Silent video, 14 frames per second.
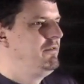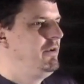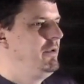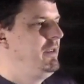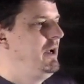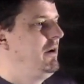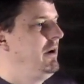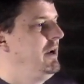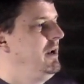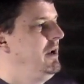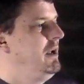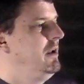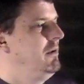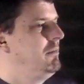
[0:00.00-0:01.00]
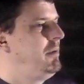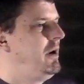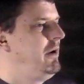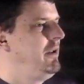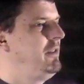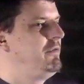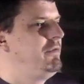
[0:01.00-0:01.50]
info there, and, and
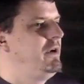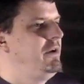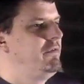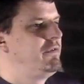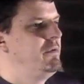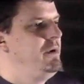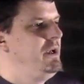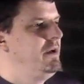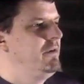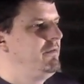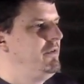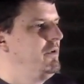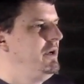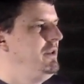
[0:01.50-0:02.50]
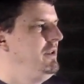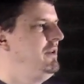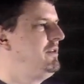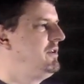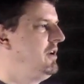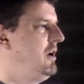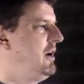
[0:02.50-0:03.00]
part of the fun for me of doing
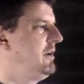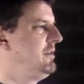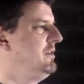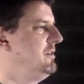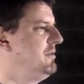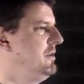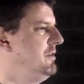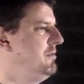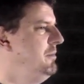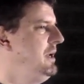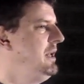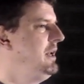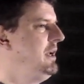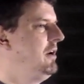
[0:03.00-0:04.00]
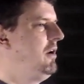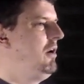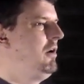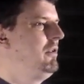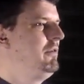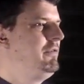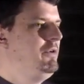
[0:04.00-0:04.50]
these talks is, is meeting
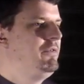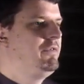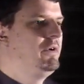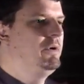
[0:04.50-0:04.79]
all of you